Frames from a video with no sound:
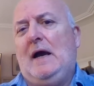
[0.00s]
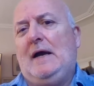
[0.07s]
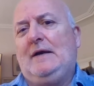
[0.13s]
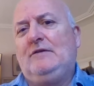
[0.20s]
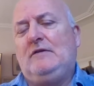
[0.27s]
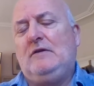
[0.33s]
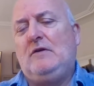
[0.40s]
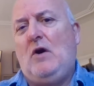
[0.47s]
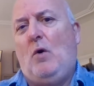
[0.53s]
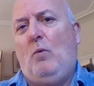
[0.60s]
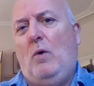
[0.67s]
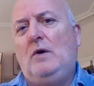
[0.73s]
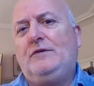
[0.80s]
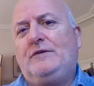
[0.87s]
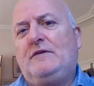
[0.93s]
And
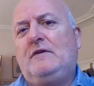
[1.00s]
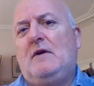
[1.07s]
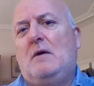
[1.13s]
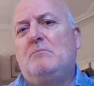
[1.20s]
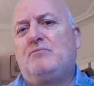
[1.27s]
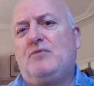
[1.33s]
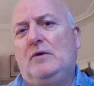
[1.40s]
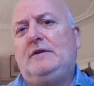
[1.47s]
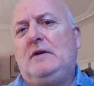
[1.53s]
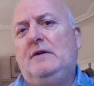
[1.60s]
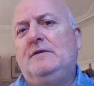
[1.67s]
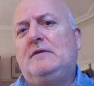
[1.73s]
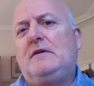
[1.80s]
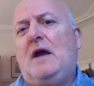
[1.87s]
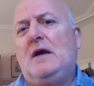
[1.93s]
what
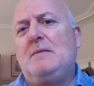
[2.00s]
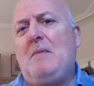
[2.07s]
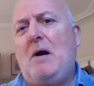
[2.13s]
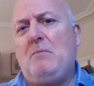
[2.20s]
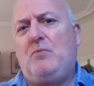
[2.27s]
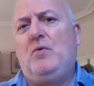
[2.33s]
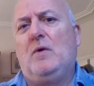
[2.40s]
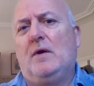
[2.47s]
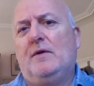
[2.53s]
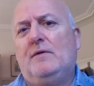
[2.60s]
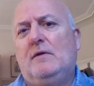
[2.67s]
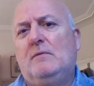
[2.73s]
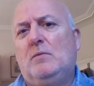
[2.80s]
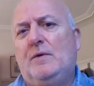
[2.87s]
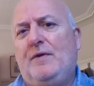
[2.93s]
Brundtland came up
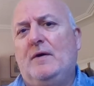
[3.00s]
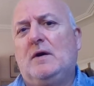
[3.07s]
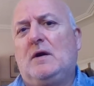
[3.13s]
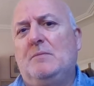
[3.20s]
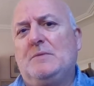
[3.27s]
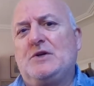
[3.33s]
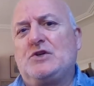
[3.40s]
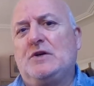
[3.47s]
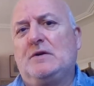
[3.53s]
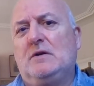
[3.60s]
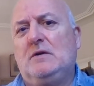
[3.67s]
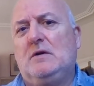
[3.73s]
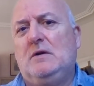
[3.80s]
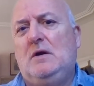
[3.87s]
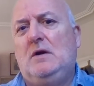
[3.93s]
with her
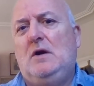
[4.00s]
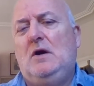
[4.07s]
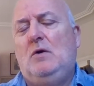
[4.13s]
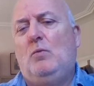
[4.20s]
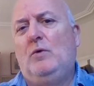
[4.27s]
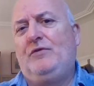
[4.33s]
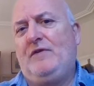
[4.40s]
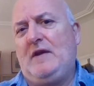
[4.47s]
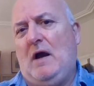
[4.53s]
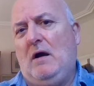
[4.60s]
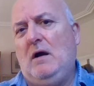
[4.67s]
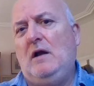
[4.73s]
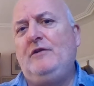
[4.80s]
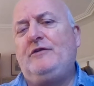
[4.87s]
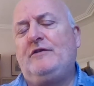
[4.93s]
commission, was the
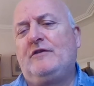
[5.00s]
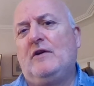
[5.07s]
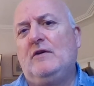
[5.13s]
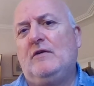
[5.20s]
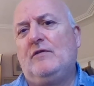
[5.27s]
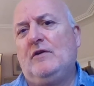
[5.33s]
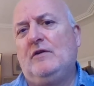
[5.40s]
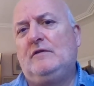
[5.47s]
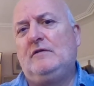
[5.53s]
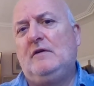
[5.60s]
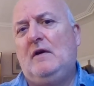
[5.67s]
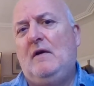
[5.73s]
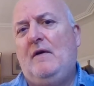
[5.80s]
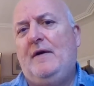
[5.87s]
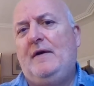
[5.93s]
answer that
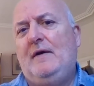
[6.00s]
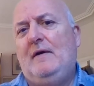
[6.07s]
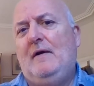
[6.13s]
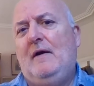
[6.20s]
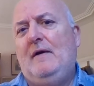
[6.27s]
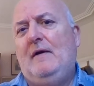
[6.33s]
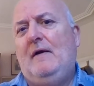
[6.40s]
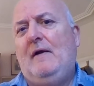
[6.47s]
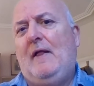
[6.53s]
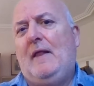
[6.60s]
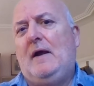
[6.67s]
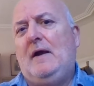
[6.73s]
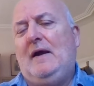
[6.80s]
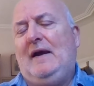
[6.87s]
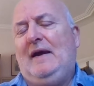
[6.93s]

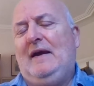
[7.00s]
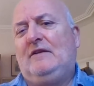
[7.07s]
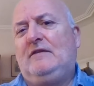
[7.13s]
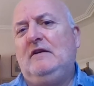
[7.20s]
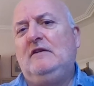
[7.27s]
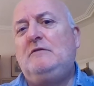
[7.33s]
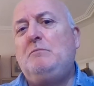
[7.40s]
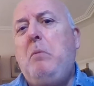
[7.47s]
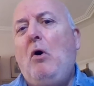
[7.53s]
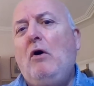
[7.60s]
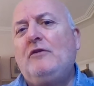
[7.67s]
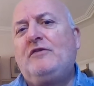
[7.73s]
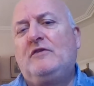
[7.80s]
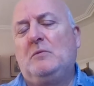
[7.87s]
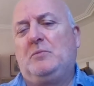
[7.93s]
it is
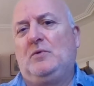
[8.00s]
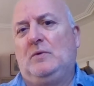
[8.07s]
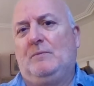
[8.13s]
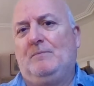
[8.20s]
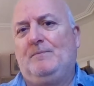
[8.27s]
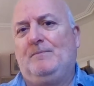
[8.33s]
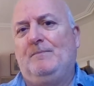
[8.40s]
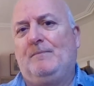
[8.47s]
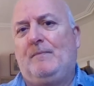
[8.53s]
possible